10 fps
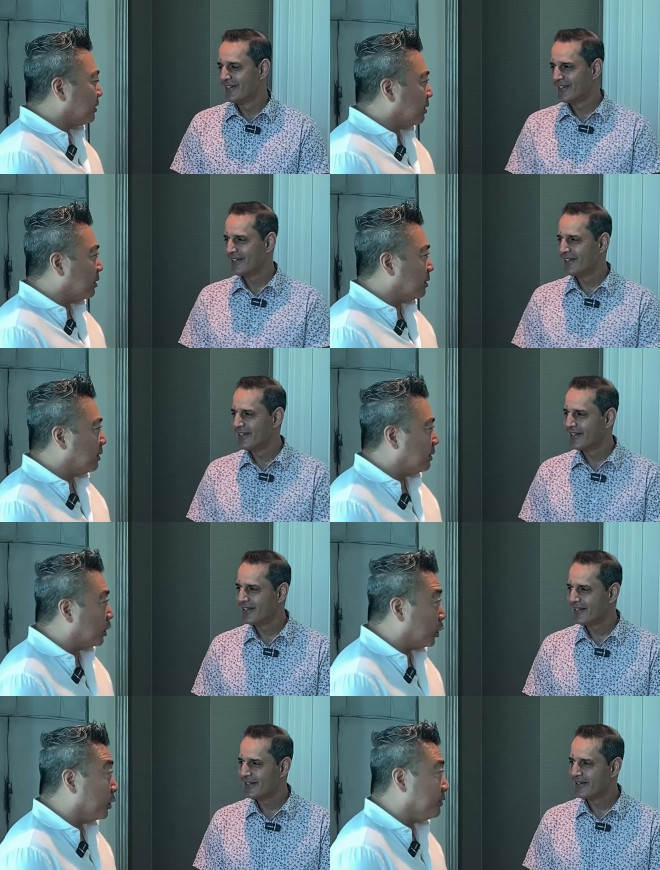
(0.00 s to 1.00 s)
Speaker 1: to a, a
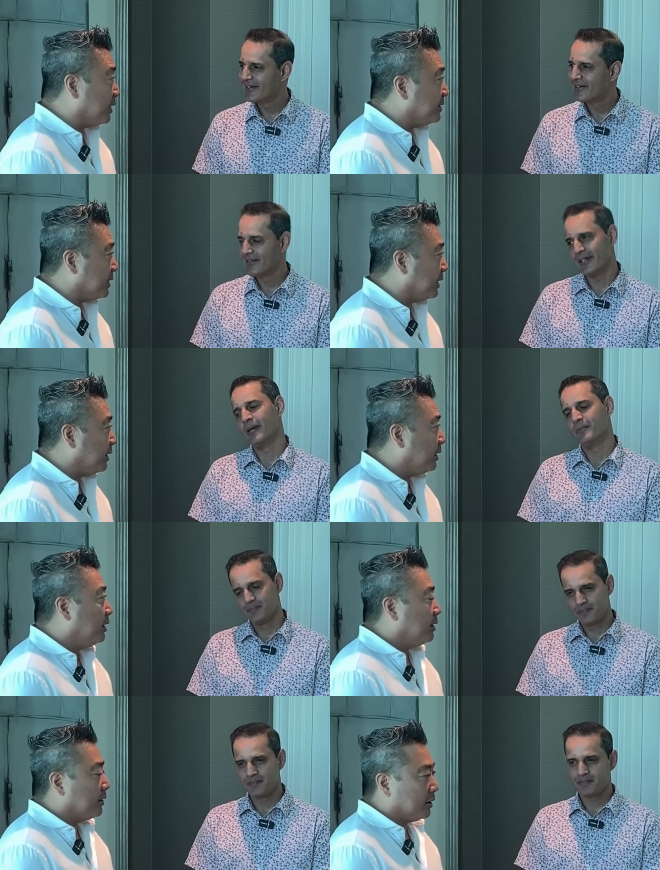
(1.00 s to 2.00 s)
good VC. Yeah.
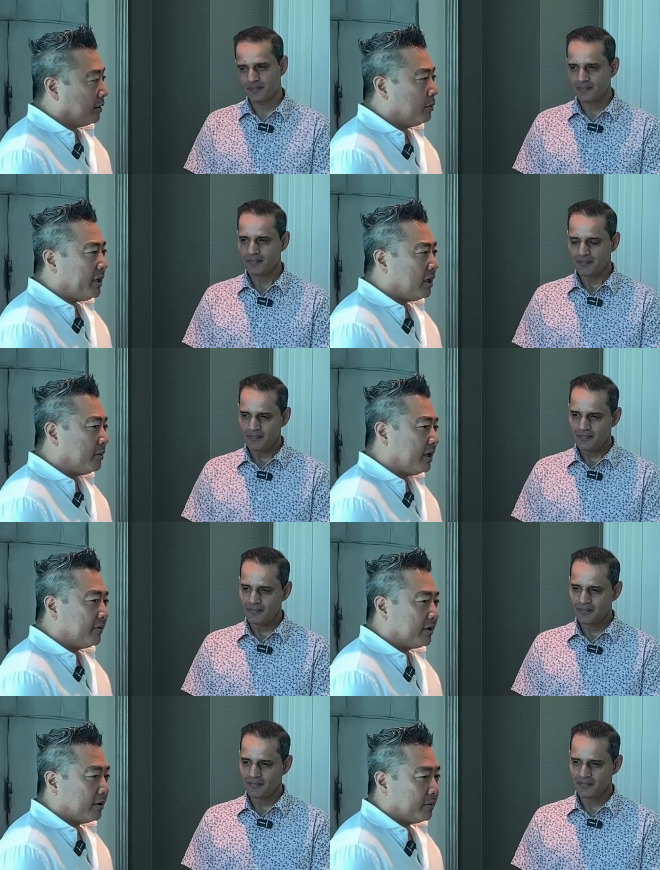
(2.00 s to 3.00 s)
That, oh yeah, we have a
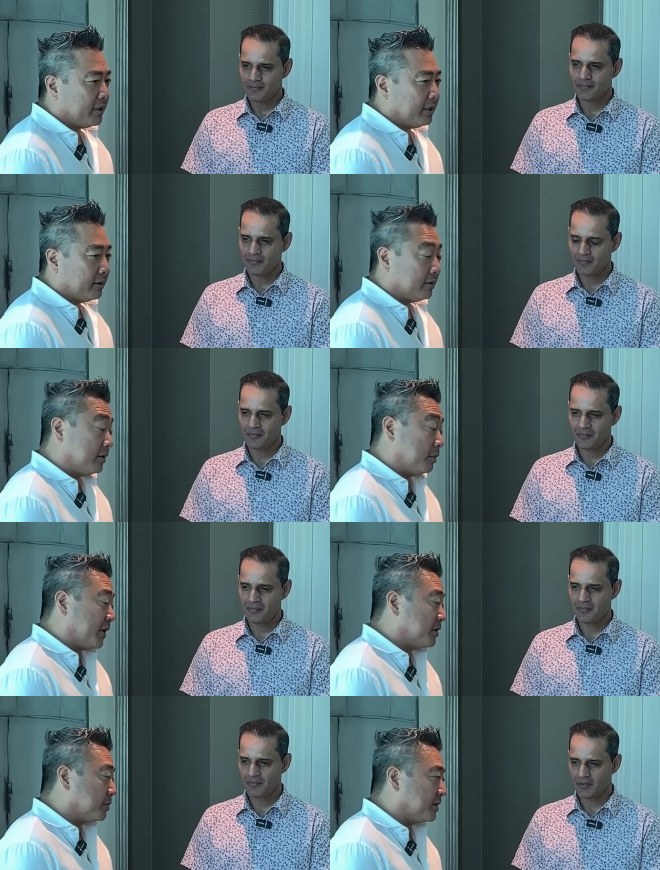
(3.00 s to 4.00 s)
company, and the
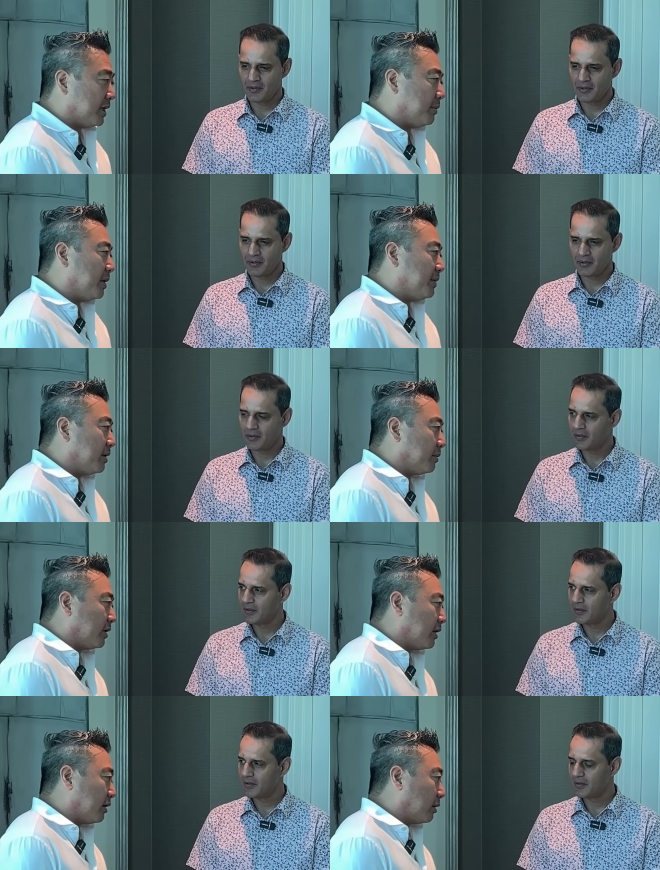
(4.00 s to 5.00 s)
best ones are hey maybe they were
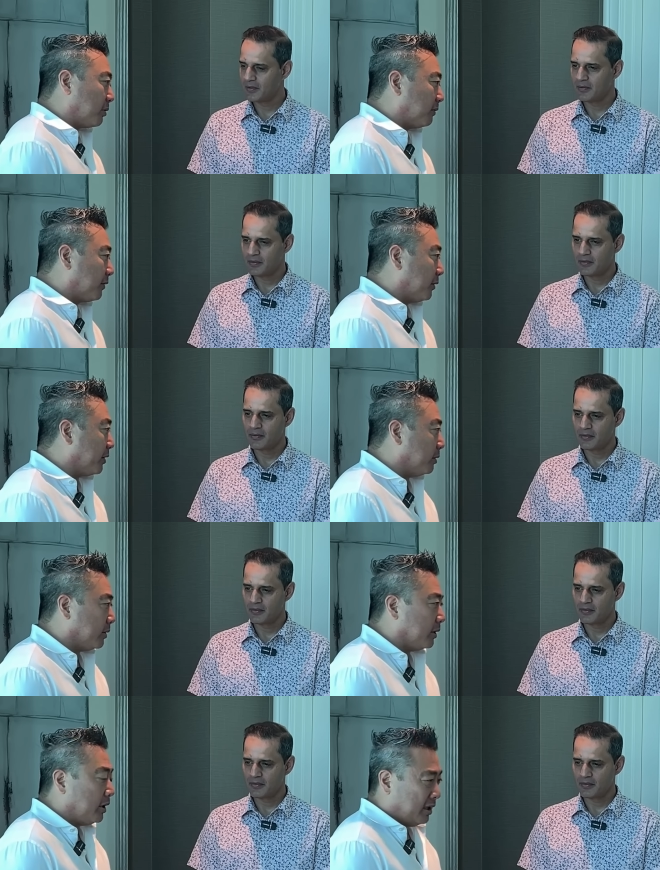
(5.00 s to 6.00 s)
not in our portfolio,
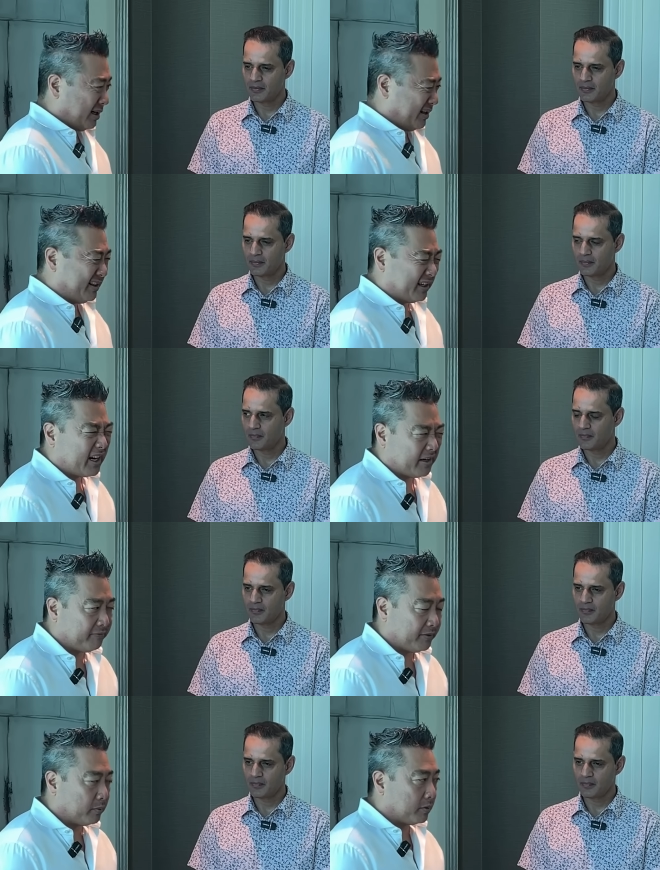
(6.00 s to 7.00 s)
but I think that kind of
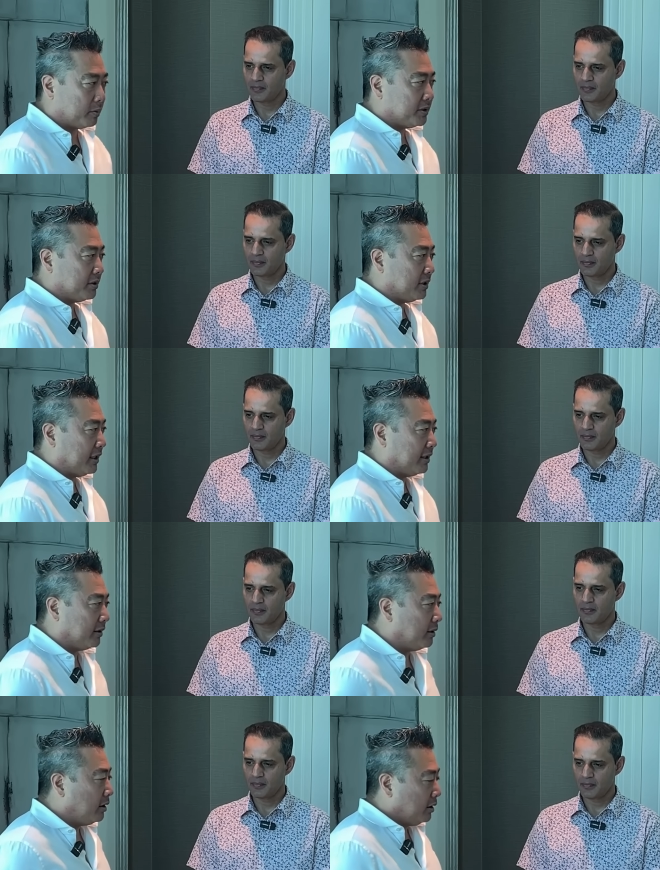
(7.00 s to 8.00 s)
fit with what you need,
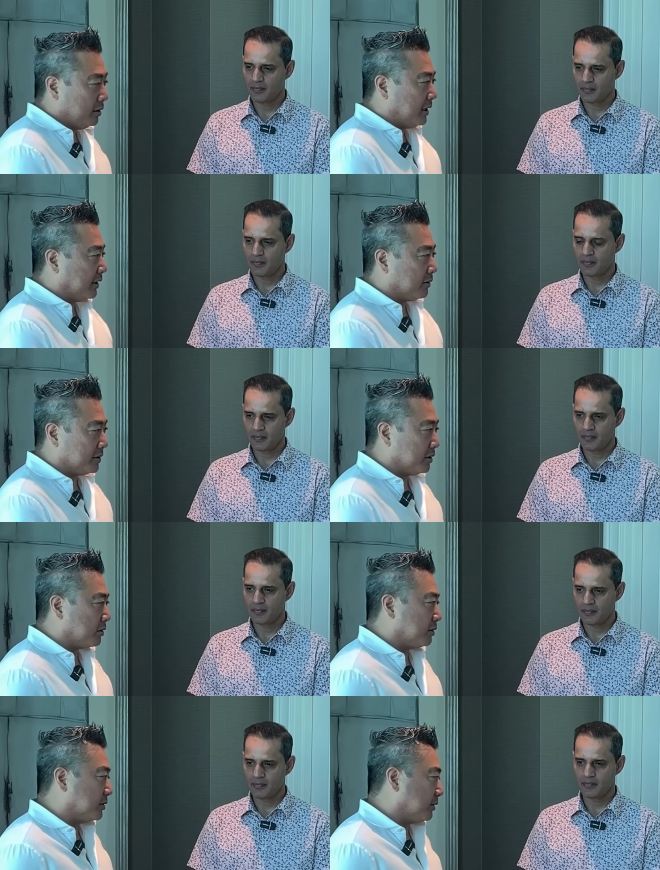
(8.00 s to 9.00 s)
and you get those
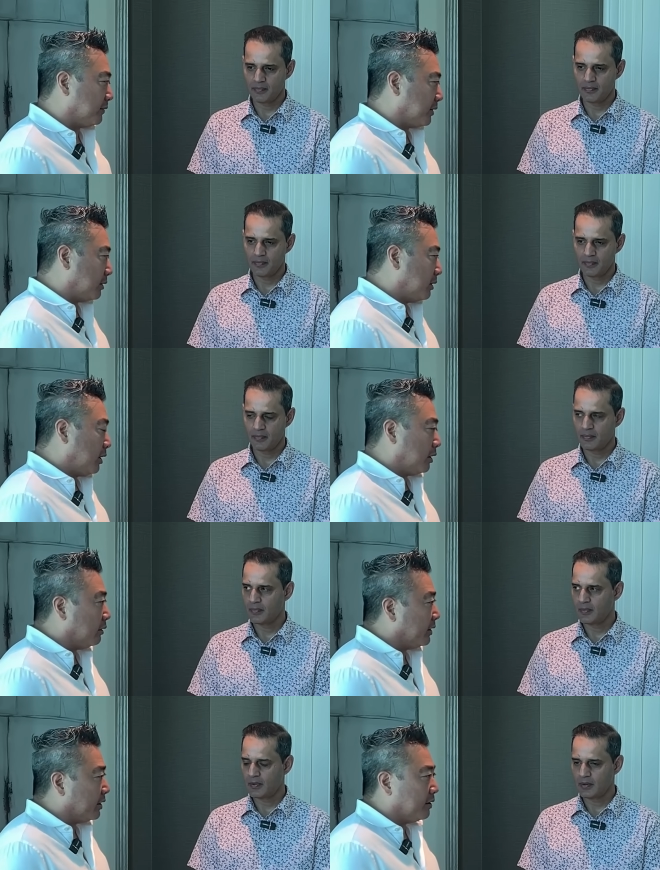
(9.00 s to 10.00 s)
intros, and if they're
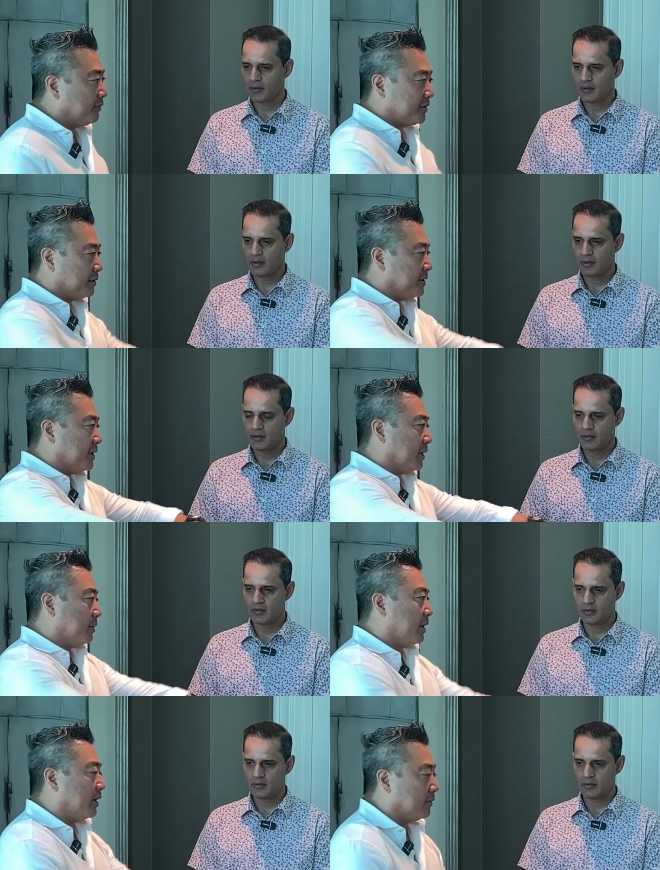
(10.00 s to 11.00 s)
early enough, Series A, what
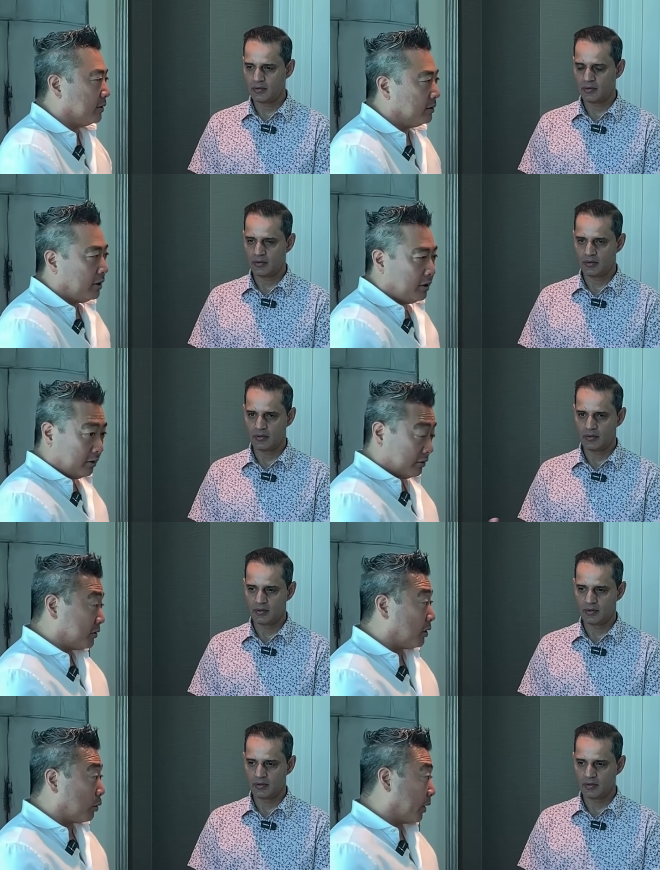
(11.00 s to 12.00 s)
have you, they'll start